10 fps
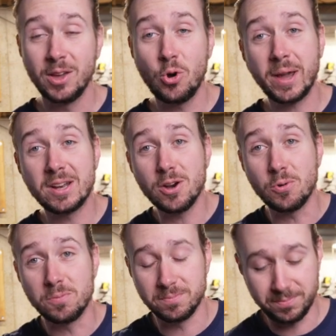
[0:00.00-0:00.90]
Quick
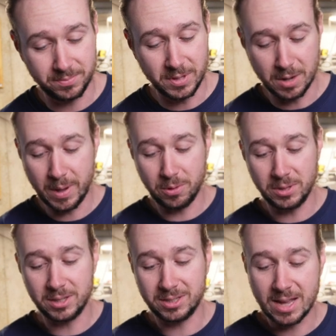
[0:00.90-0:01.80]
note
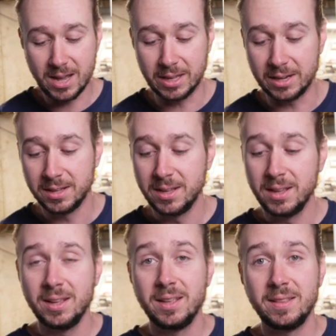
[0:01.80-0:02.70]
about this socket.
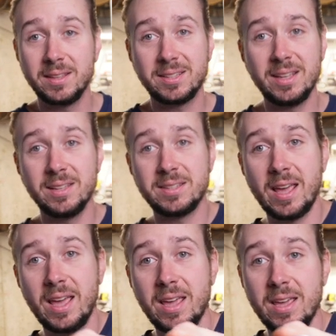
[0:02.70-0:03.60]
This is
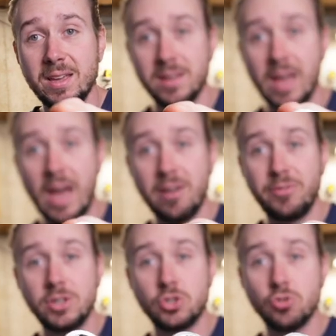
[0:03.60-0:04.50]
a
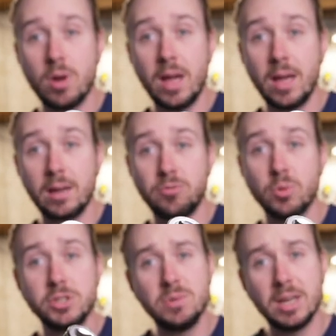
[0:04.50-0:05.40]
half inch drive.
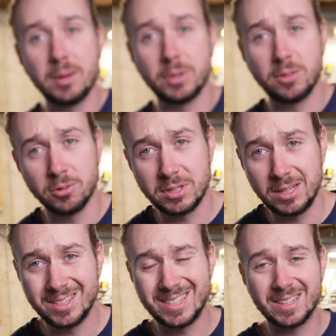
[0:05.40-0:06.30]
Once you get up to
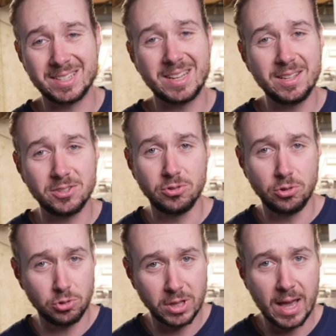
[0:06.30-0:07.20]
13 16 you're
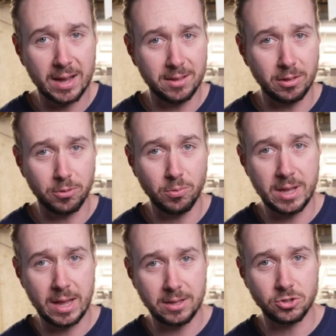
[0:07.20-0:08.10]
usually out of the
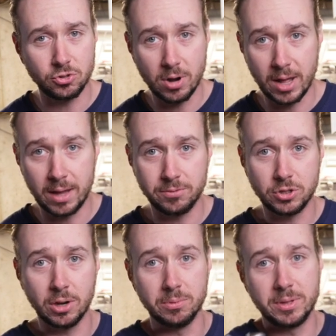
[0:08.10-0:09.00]
3 8 drive.
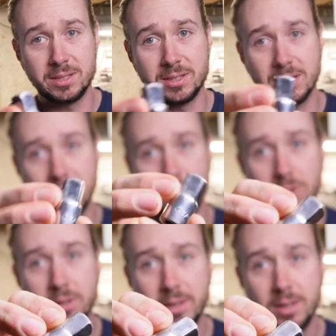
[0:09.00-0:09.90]
So this is a
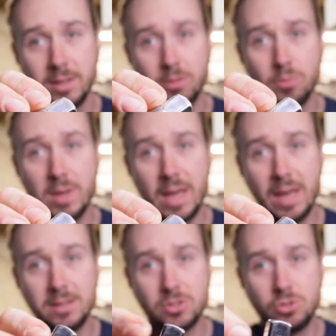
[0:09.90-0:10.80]
little 3
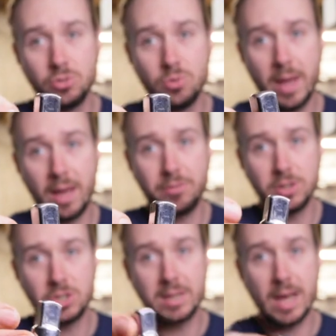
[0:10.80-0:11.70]
8 to half
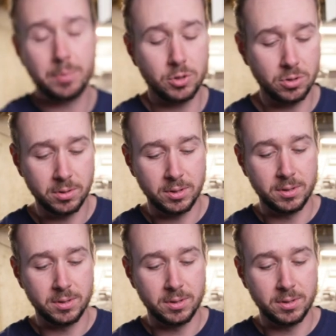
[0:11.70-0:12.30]
inch adapter